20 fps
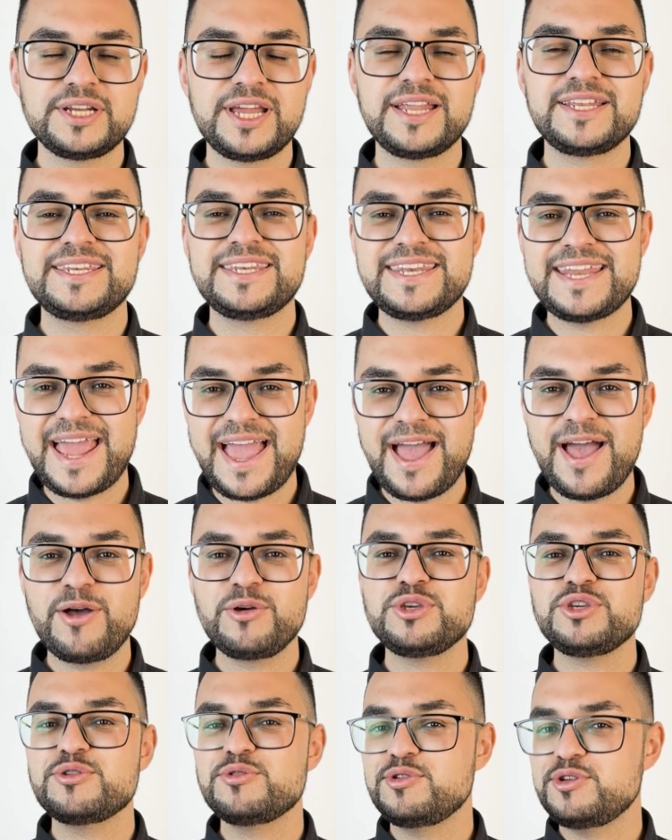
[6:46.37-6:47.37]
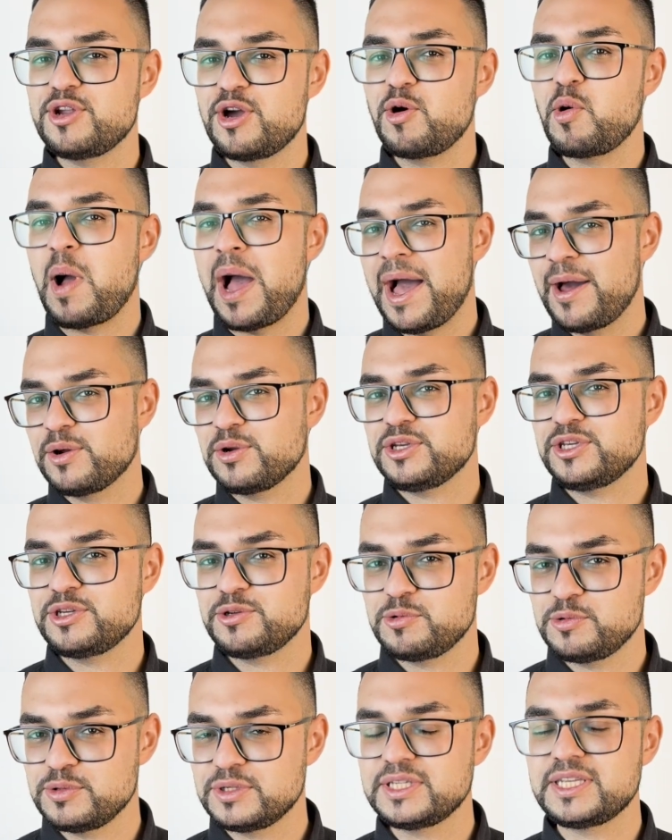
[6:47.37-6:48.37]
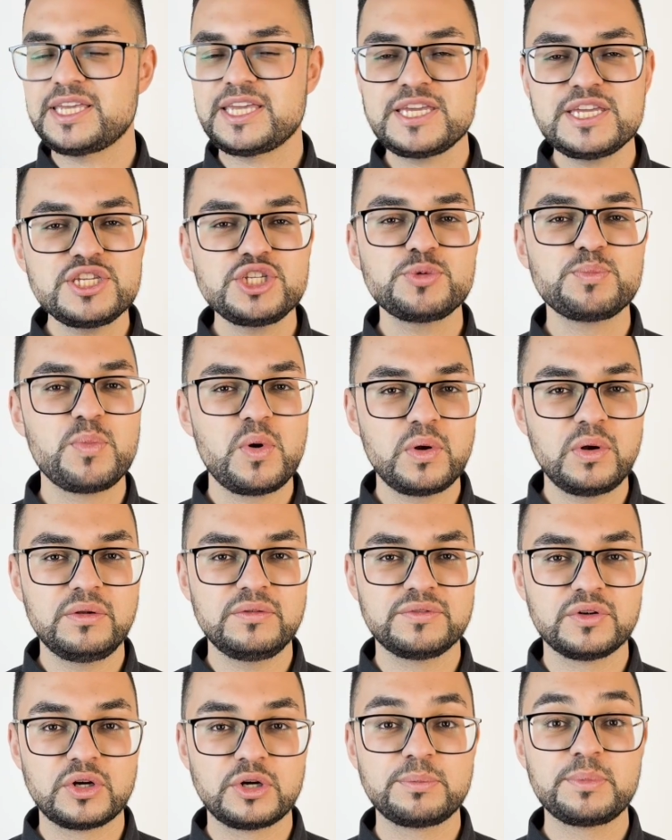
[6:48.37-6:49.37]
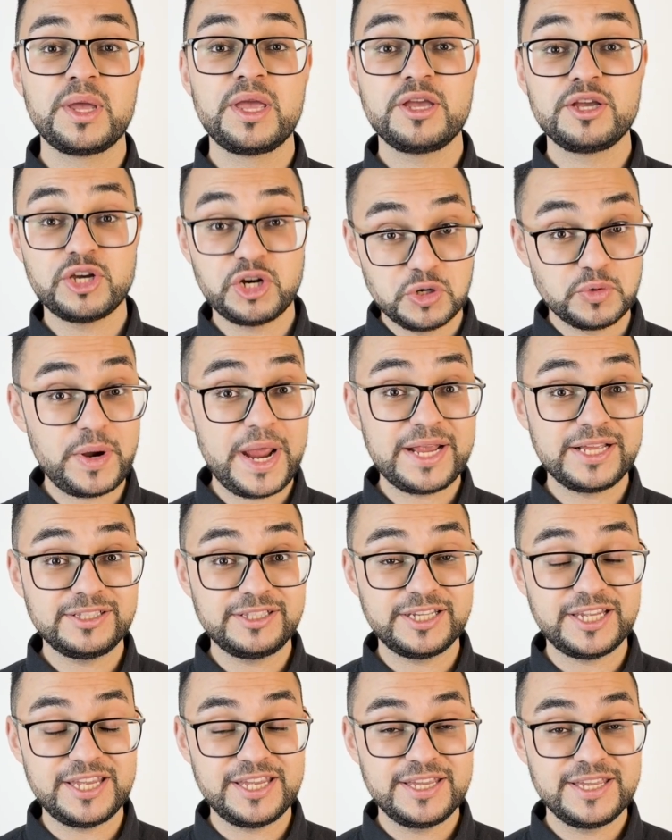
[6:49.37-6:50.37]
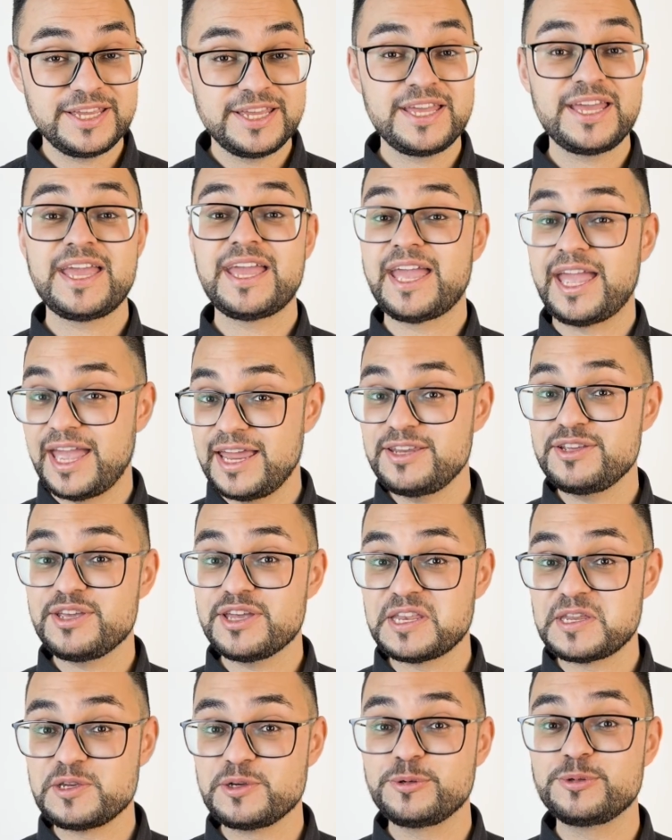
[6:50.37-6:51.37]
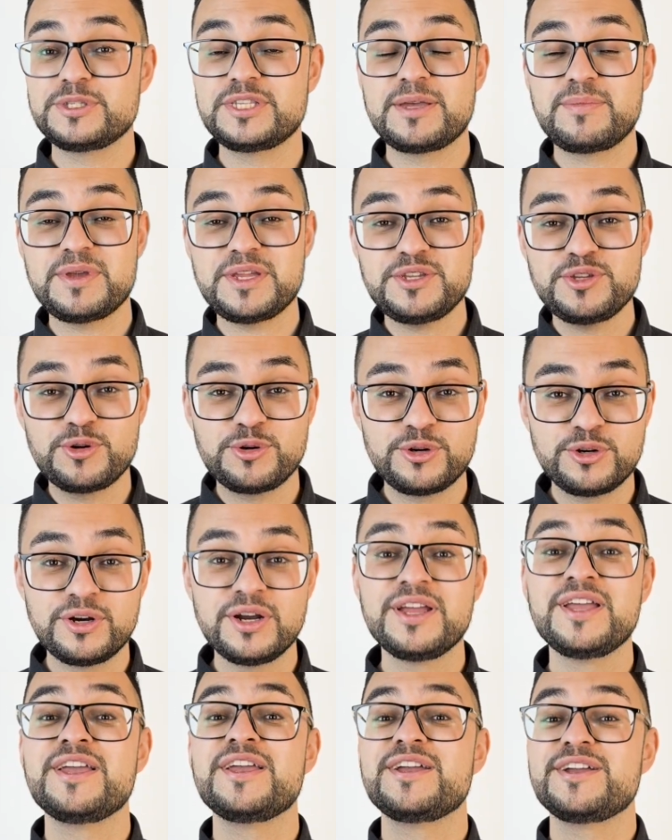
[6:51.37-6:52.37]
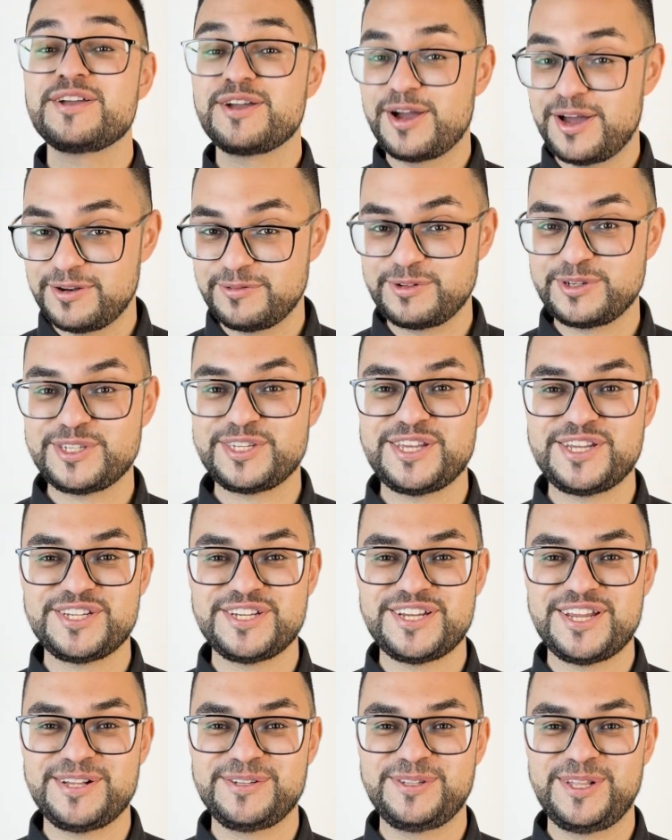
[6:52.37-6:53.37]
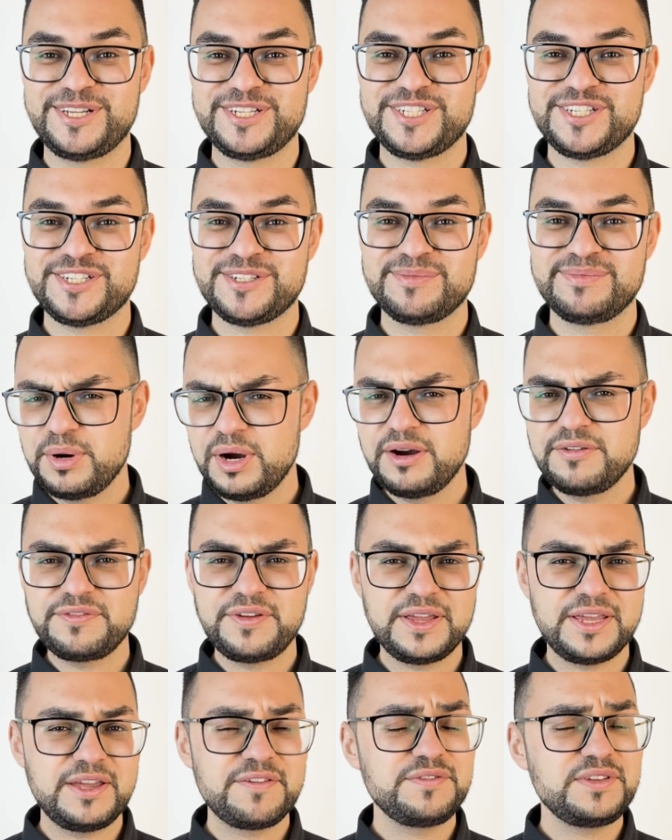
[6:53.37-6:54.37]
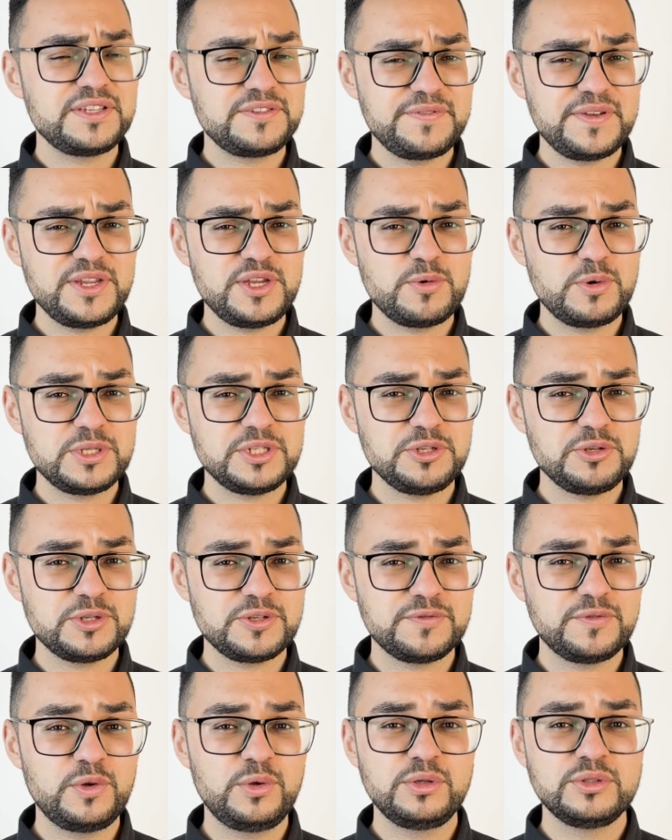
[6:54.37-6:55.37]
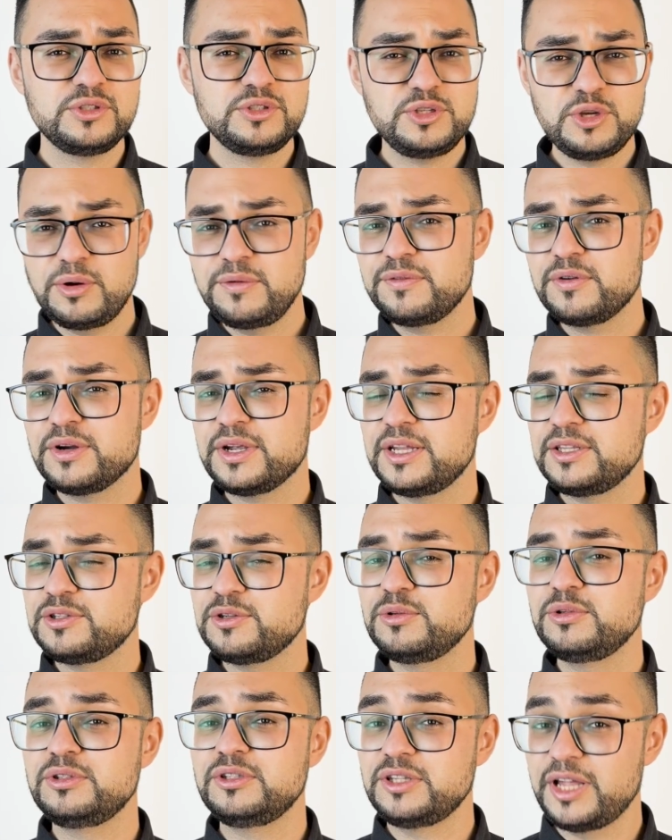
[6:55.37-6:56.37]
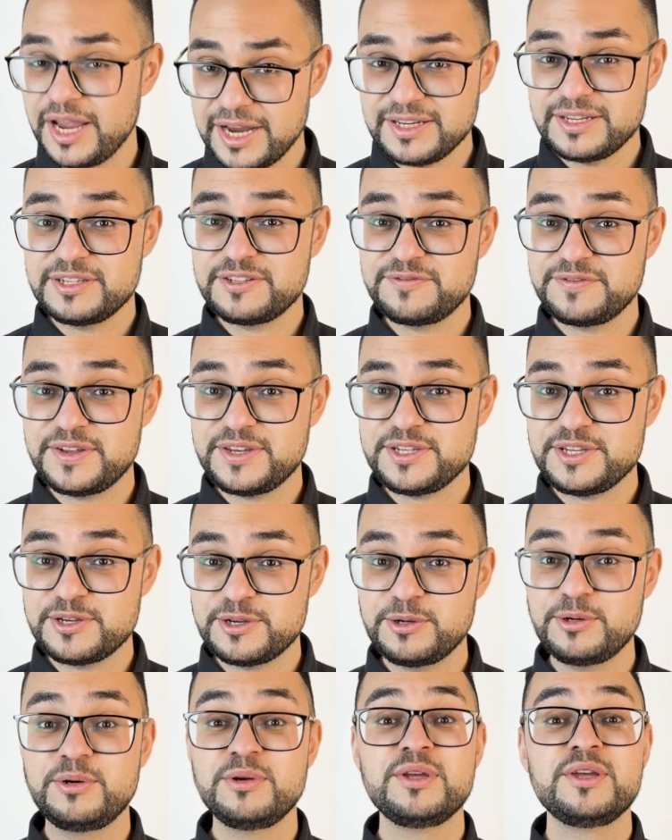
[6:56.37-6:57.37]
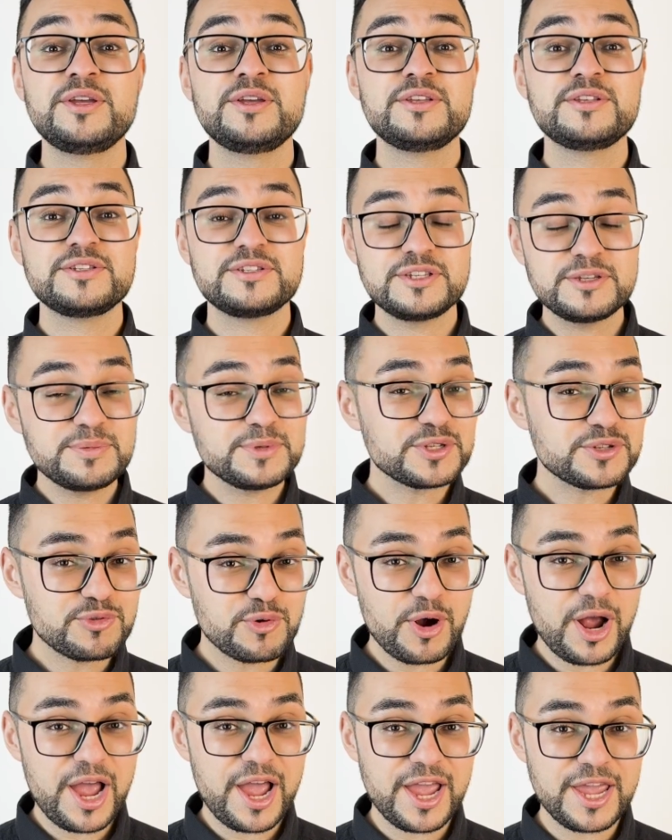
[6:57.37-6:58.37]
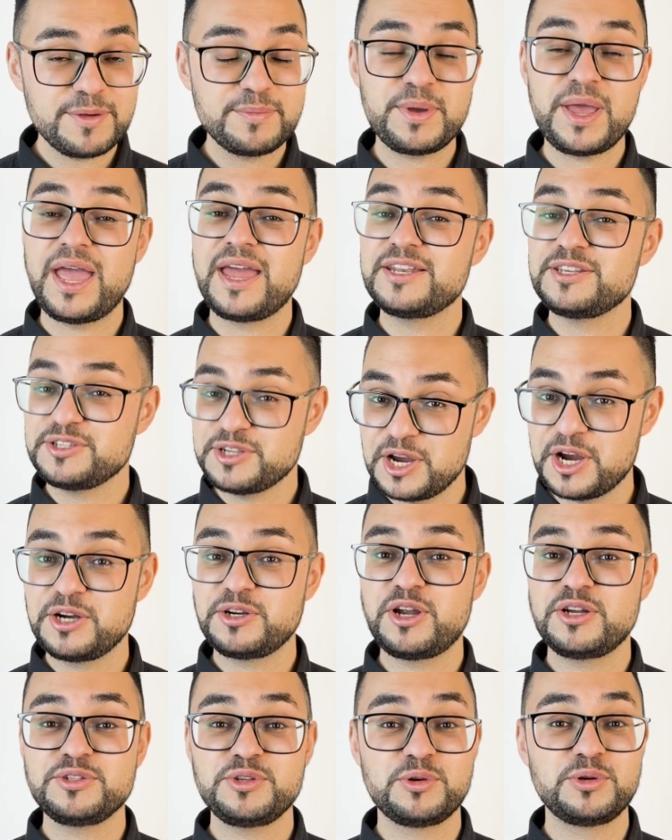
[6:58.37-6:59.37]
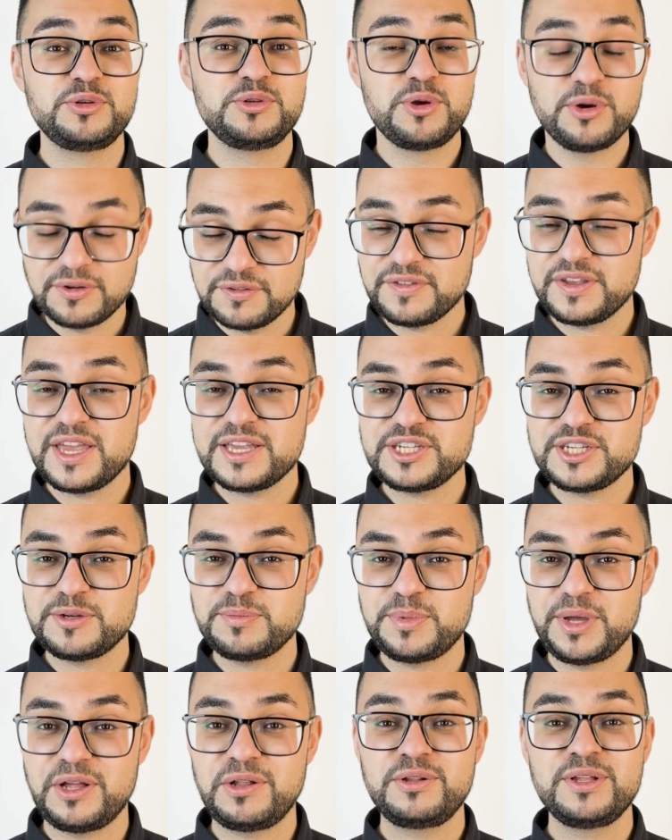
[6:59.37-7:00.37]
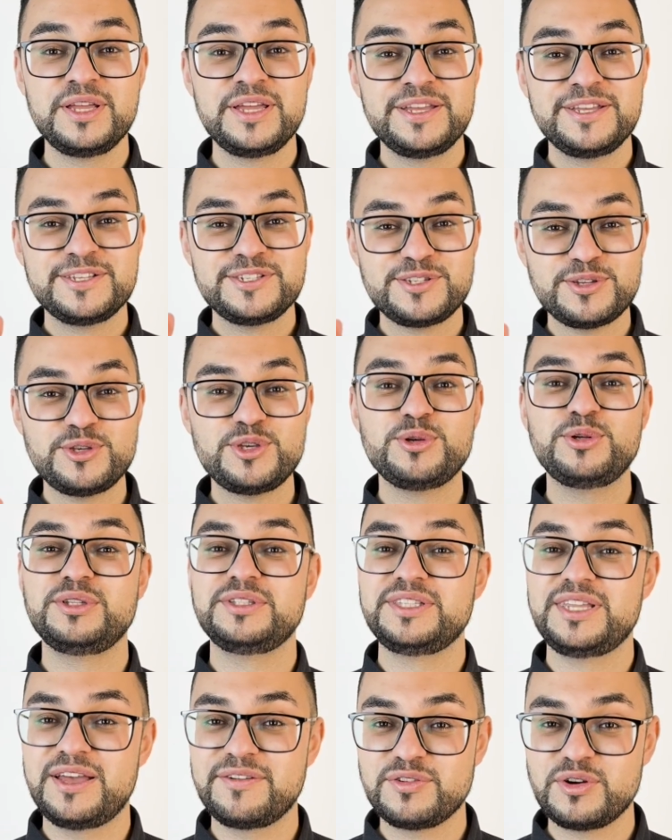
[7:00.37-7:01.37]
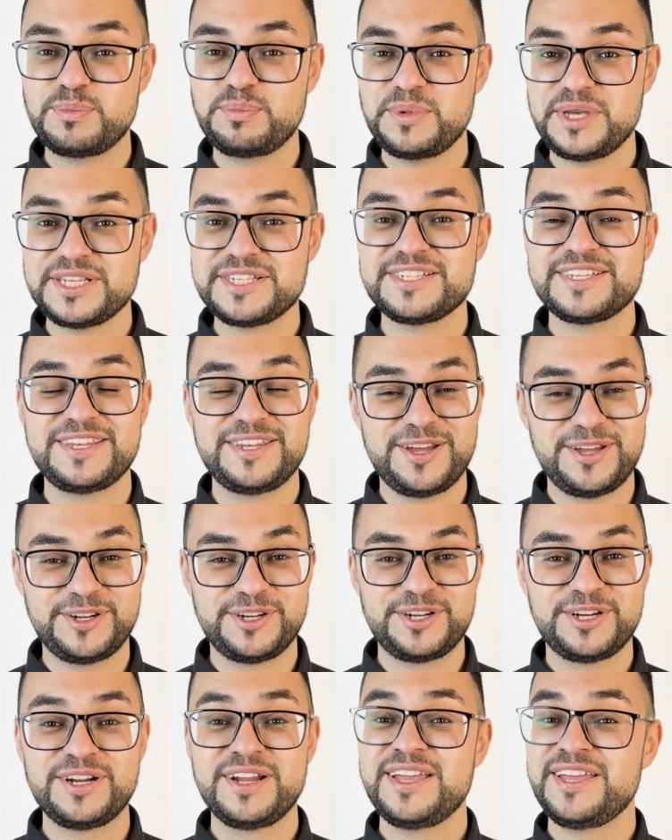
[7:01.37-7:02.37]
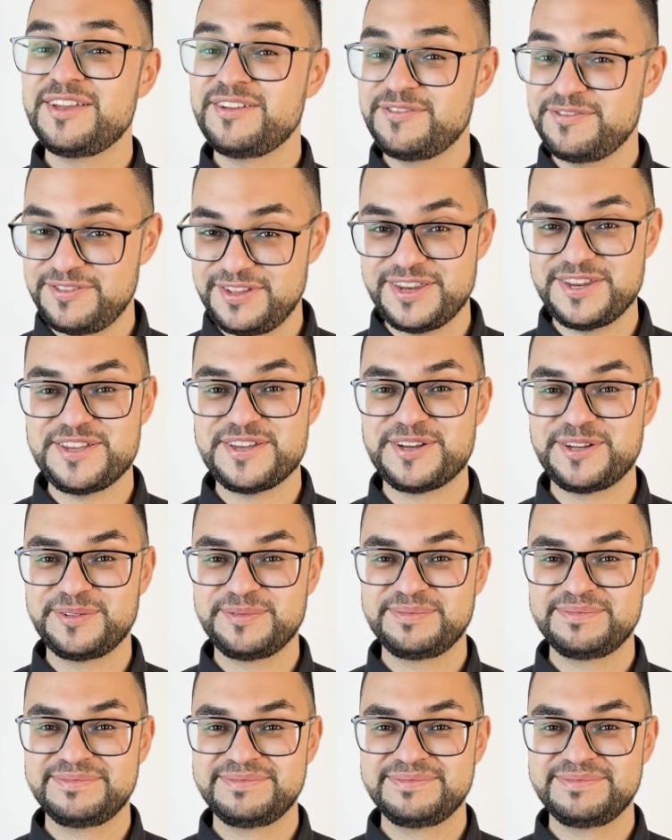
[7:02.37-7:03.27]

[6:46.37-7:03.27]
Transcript: that now you know how to use each modal verb correctly and you can use them in your conversation English. Perfect. If this video was useful, don't forget to like this video, subscribe, and turn on your notification bell so you'll never miss another video.